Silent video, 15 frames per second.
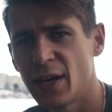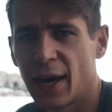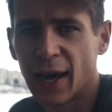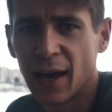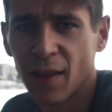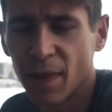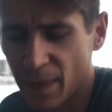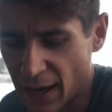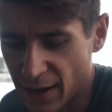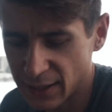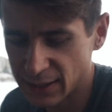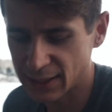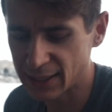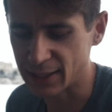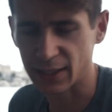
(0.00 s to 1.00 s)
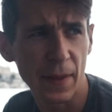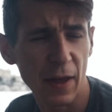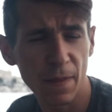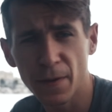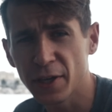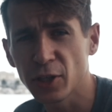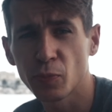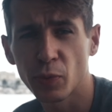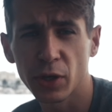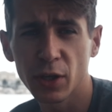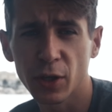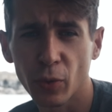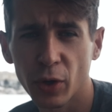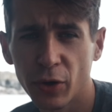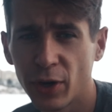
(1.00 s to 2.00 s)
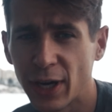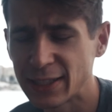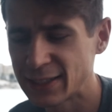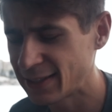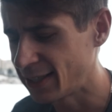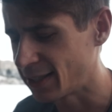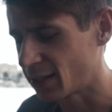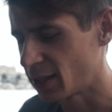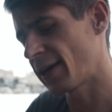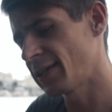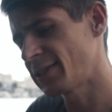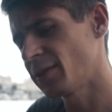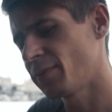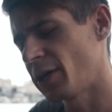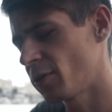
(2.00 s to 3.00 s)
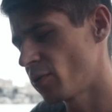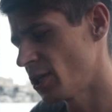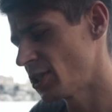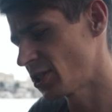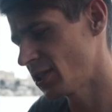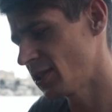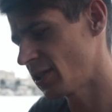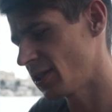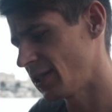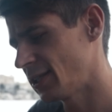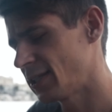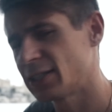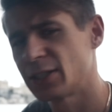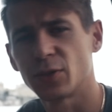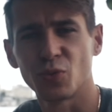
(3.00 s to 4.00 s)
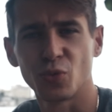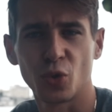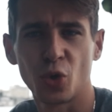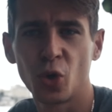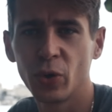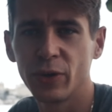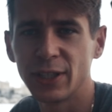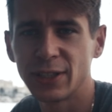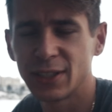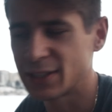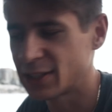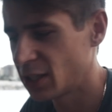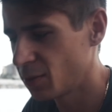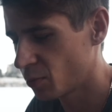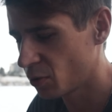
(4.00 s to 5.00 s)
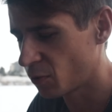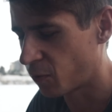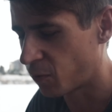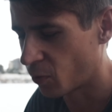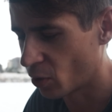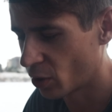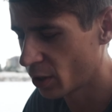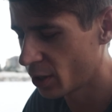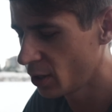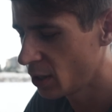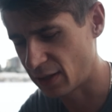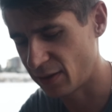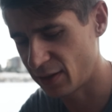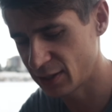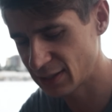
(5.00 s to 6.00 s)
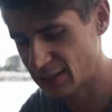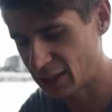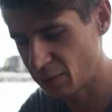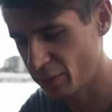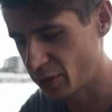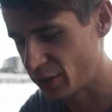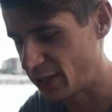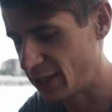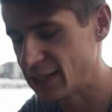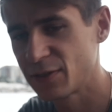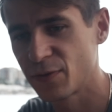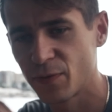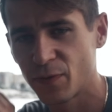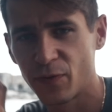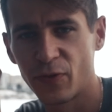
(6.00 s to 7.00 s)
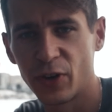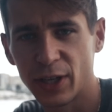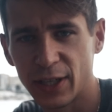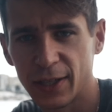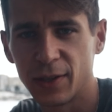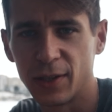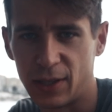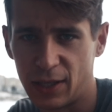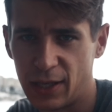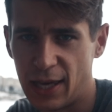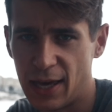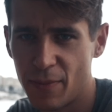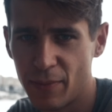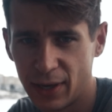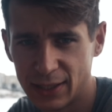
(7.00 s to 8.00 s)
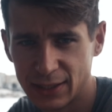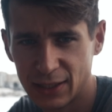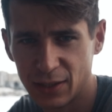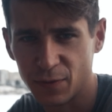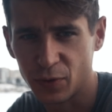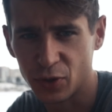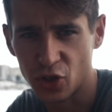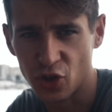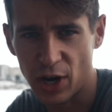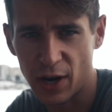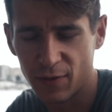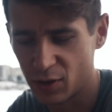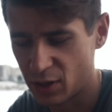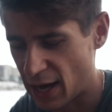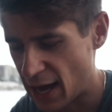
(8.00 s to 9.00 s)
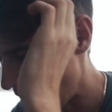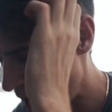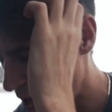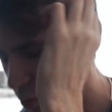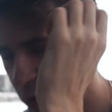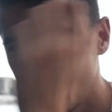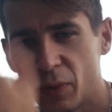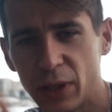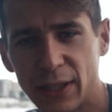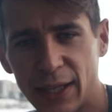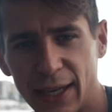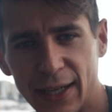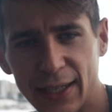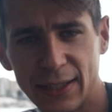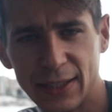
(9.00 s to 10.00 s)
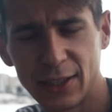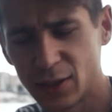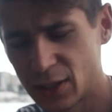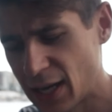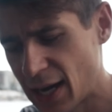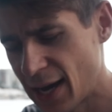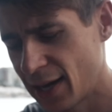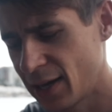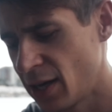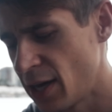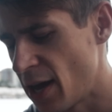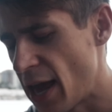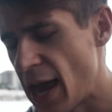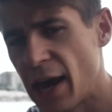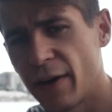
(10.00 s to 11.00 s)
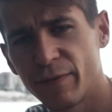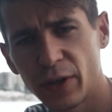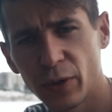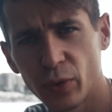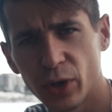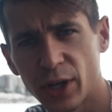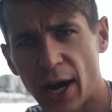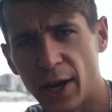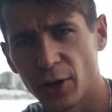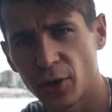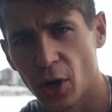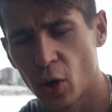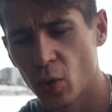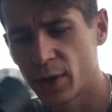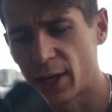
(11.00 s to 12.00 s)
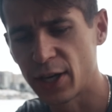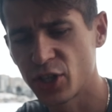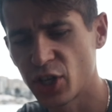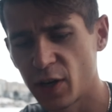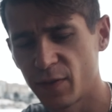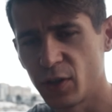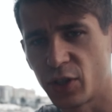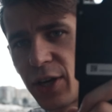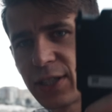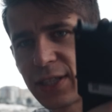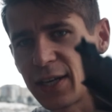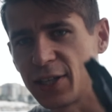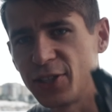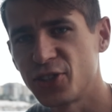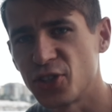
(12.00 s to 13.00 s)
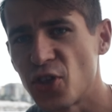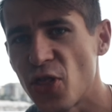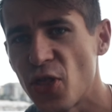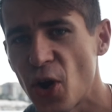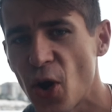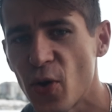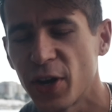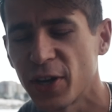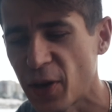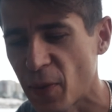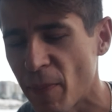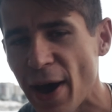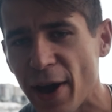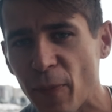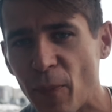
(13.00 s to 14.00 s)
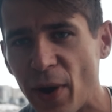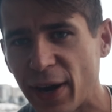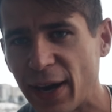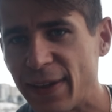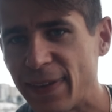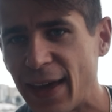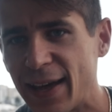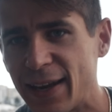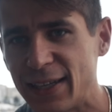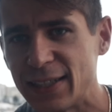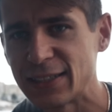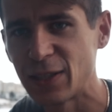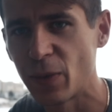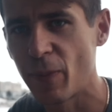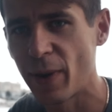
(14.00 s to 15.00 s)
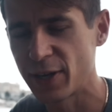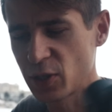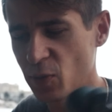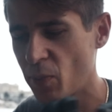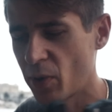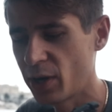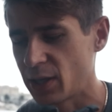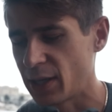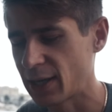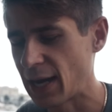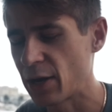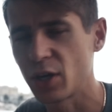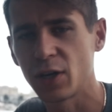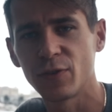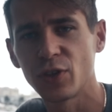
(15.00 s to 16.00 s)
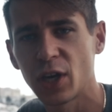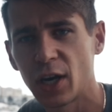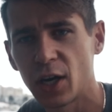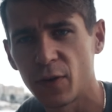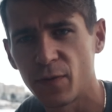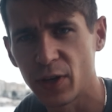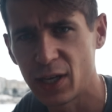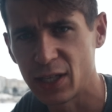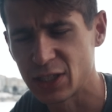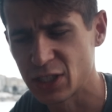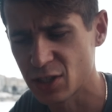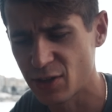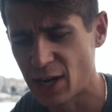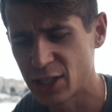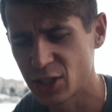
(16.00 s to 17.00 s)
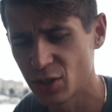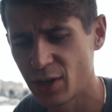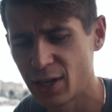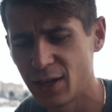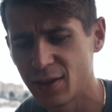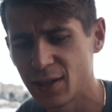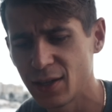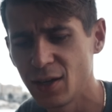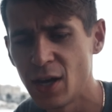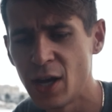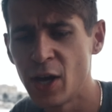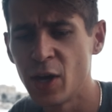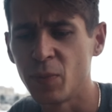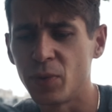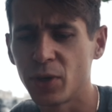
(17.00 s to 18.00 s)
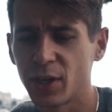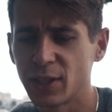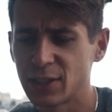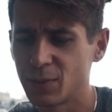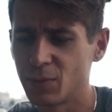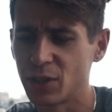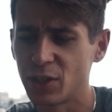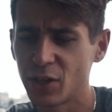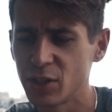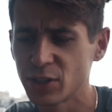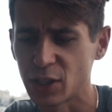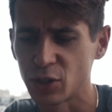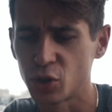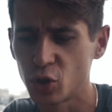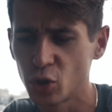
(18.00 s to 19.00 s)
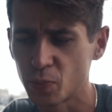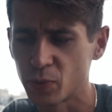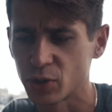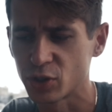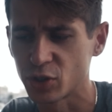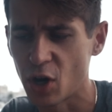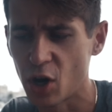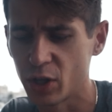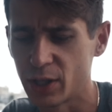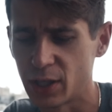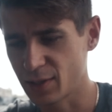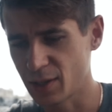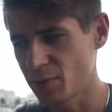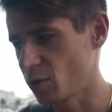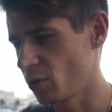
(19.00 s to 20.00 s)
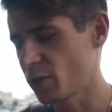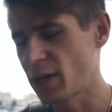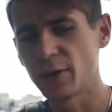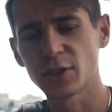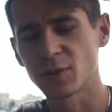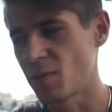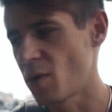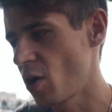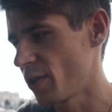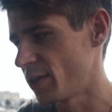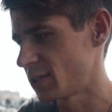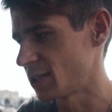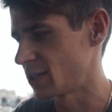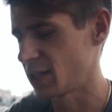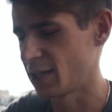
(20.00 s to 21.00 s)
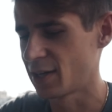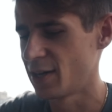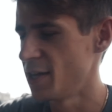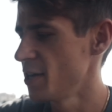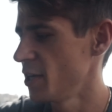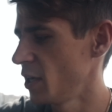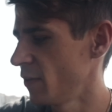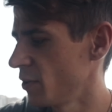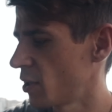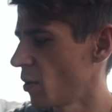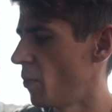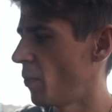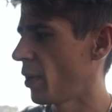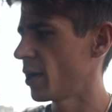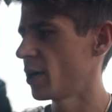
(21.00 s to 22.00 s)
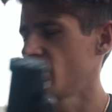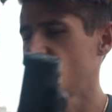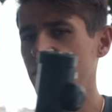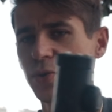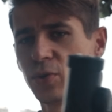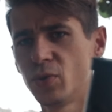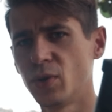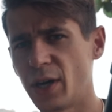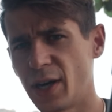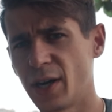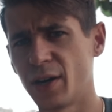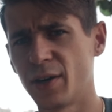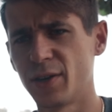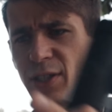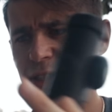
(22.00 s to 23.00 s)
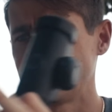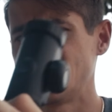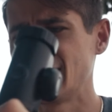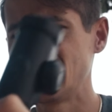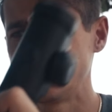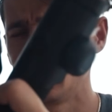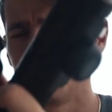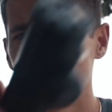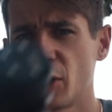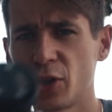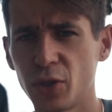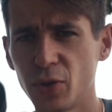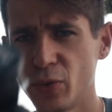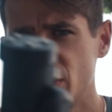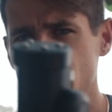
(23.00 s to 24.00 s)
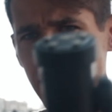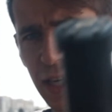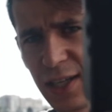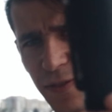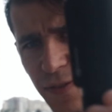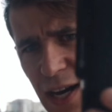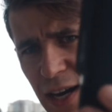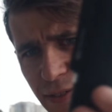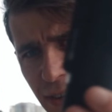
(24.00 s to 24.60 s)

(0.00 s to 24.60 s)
And that is it. I think it's pretty good. What do you guys think? I guess the main question is, who is this gimbal for? This gimbal is freaking amazing for travel. I will be taking this guy everywhere I go when I travel, because I can just throw it in a backpack, and that is the best part. Like, I don't even care if it gets scratched or anything, because the materials are super solid. Come on, look how small this is. Like, even compared to 6D Mark II with an 85.